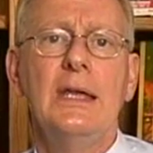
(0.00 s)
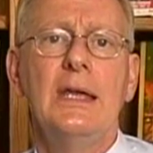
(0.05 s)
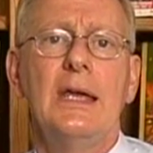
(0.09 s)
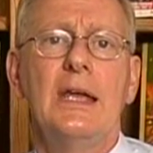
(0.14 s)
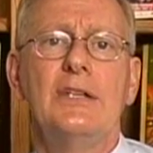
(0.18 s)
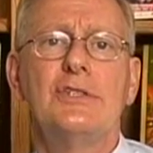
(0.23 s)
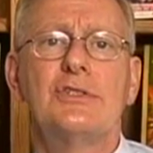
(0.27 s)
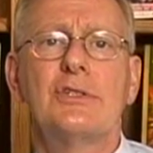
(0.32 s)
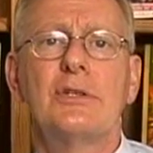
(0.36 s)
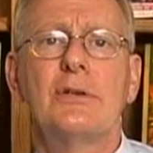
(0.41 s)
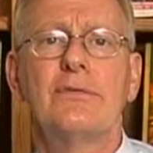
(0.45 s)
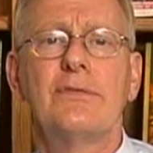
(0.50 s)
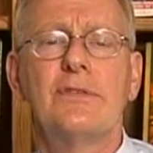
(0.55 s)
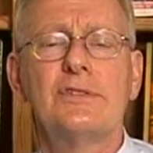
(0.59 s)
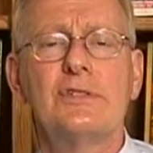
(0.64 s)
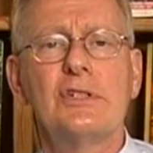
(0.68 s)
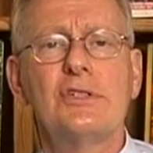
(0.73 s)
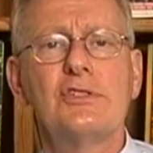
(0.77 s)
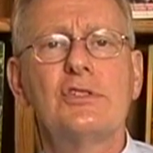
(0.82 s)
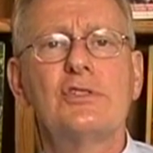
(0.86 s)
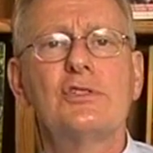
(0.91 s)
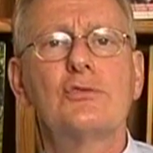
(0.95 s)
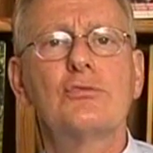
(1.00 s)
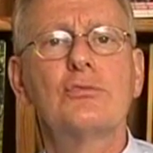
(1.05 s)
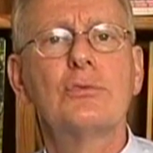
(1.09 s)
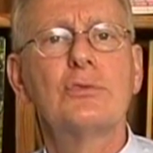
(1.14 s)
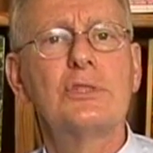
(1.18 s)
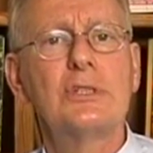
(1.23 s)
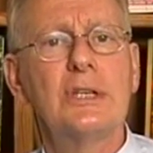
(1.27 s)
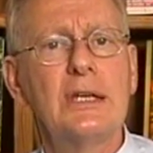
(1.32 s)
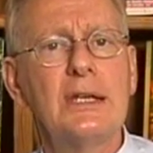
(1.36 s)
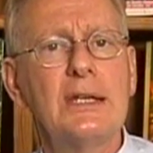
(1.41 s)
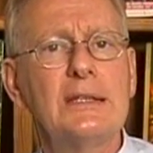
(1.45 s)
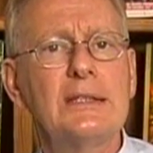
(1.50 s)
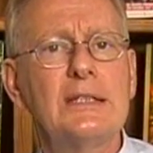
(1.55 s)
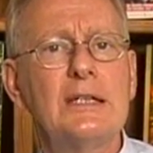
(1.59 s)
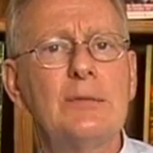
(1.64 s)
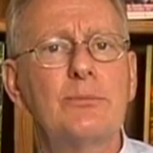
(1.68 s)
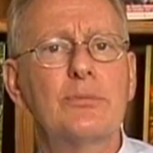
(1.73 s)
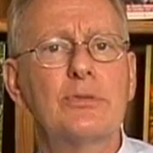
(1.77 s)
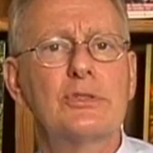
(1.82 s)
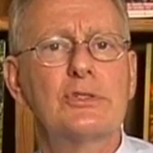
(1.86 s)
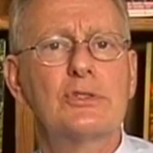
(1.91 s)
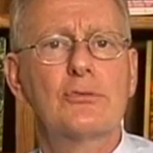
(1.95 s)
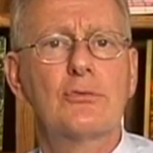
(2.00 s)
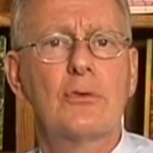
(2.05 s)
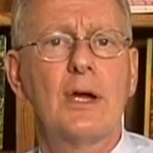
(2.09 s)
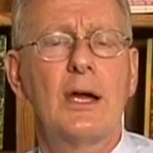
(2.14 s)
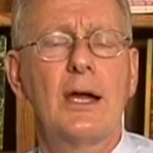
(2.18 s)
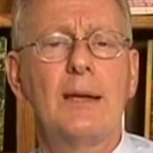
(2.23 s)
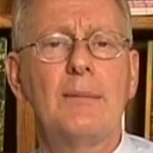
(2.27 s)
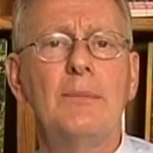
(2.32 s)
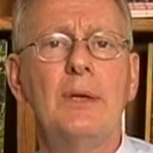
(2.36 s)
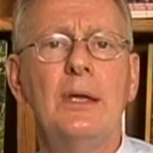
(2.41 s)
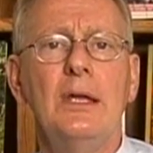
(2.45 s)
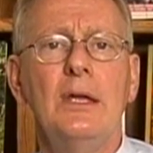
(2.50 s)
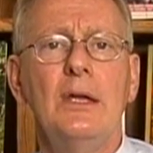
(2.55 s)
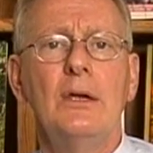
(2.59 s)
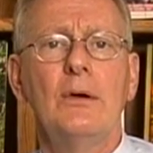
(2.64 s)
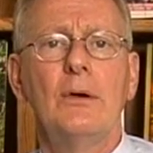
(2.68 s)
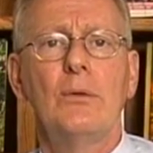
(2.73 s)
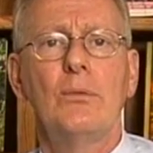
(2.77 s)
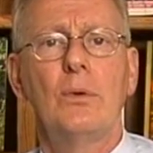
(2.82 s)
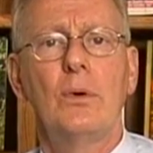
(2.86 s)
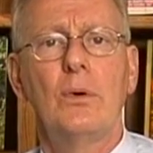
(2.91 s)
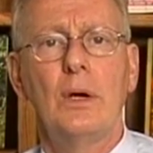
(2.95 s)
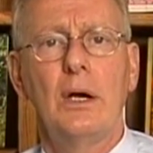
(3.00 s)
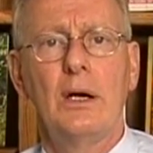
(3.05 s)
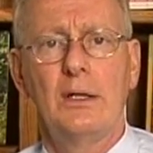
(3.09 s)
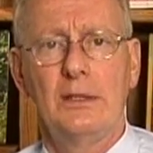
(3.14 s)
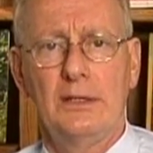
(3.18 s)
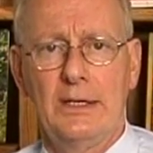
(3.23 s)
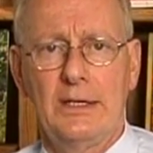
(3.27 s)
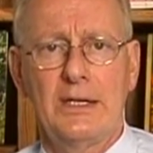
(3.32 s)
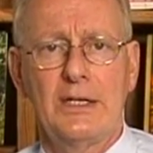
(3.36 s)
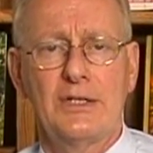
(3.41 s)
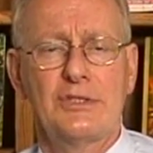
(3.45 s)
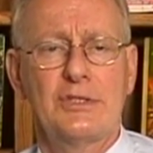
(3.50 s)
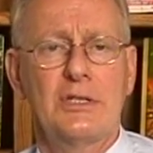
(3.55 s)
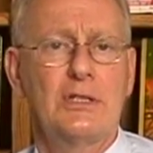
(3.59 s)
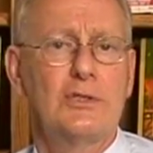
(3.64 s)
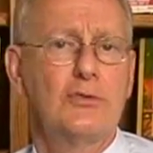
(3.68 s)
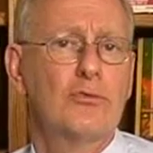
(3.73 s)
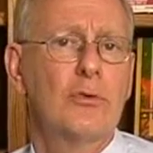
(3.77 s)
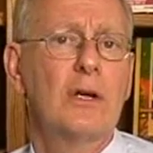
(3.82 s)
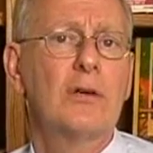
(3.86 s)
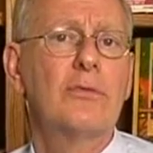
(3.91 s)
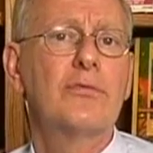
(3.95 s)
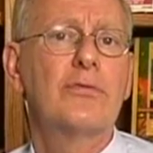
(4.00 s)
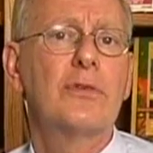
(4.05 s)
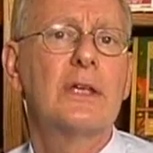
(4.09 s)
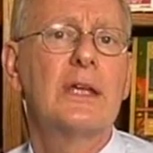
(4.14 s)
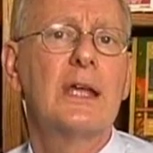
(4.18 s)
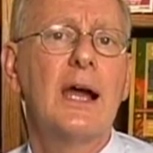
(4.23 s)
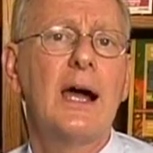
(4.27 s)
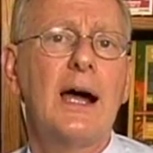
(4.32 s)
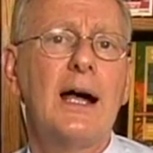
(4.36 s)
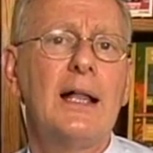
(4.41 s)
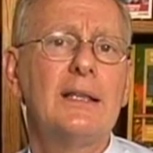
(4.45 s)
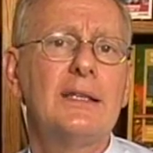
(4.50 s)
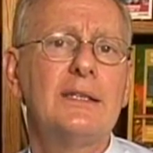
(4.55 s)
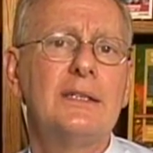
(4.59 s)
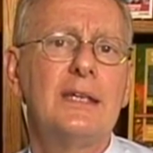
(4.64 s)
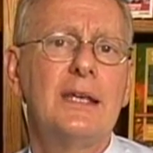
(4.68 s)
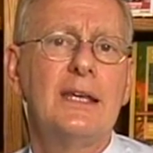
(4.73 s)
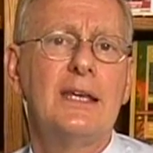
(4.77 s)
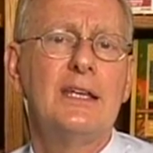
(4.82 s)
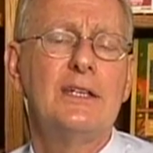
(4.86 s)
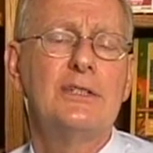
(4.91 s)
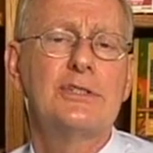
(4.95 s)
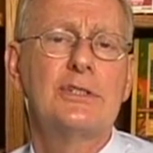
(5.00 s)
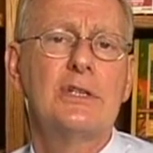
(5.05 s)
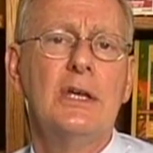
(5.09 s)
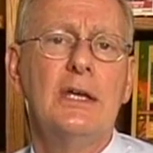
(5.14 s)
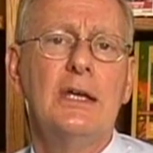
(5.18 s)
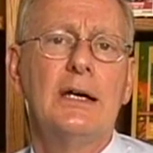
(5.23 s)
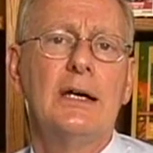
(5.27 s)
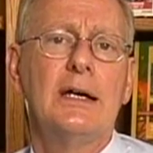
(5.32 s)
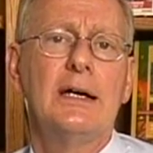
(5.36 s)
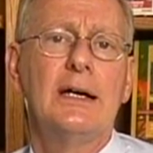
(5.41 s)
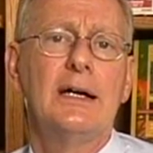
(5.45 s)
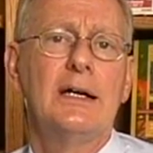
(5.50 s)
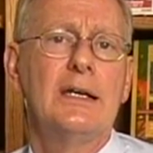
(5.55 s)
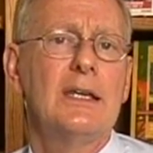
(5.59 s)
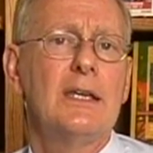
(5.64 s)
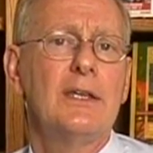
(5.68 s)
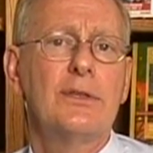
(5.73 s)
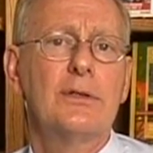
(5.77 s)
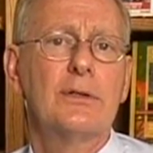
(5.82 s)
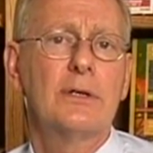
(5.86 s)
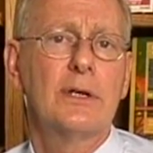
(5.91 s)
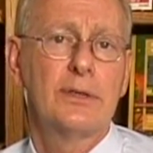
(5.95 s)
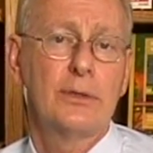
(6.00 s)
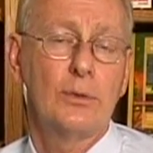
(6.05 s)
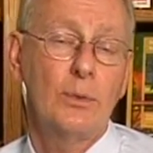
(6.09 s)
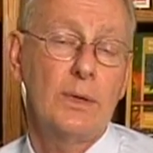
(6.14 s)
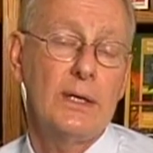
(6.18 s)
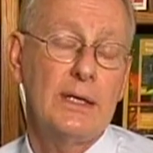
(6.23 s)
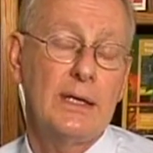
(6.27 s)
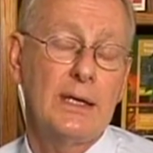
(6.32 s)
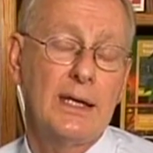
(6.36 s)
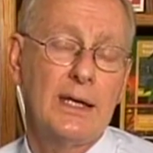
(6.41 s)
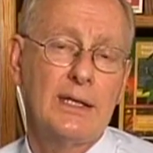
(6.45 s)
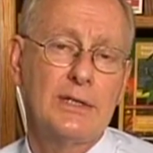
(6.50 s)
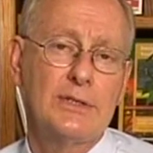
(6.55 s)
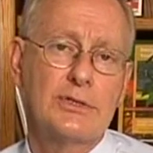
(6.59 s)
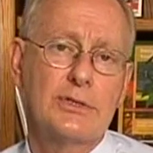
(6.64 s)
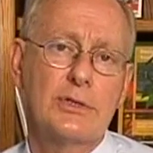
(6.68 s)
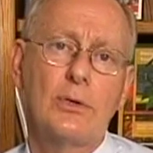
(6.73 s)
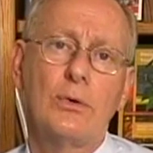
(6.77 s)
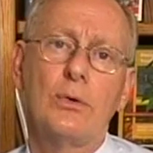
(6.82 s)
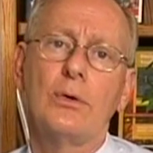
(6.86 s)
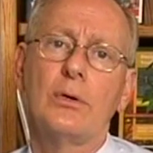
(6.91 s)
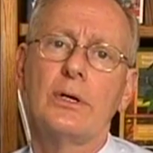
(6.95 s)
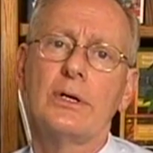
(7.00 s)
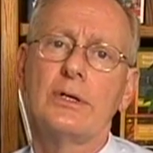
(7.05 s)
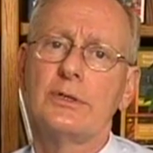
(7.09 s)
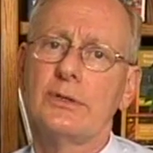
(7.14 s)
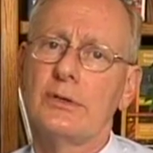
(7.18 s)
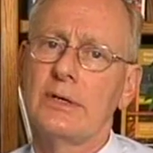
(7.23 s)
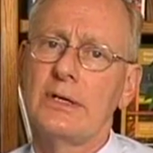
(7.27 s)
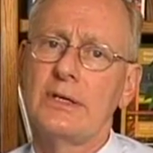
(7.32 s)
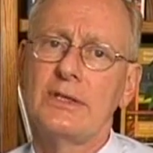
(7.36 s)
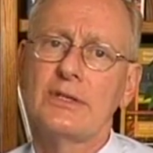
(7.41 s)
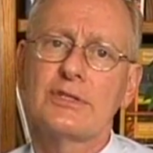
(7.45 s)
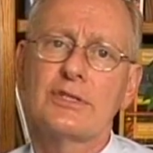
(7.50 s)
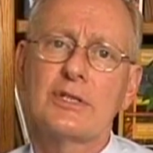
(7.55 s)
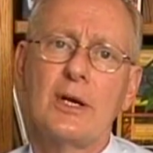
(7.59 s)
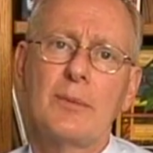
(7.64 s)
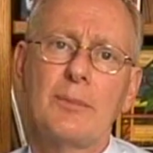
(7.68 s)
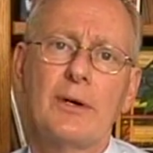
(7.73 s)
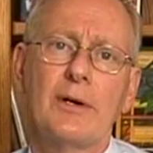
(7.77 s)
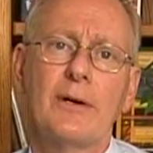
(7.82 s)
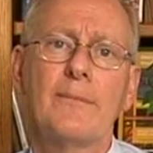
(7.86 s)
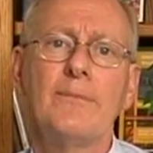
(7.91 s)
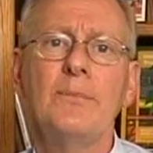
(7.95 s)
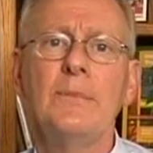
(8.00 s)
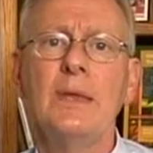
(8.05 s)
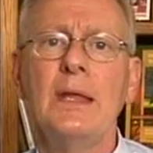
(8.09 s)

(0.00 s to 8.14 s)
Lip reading: And so physicians routinely prescribe, like I said, drug-free holidays either on the weekends or during the summer.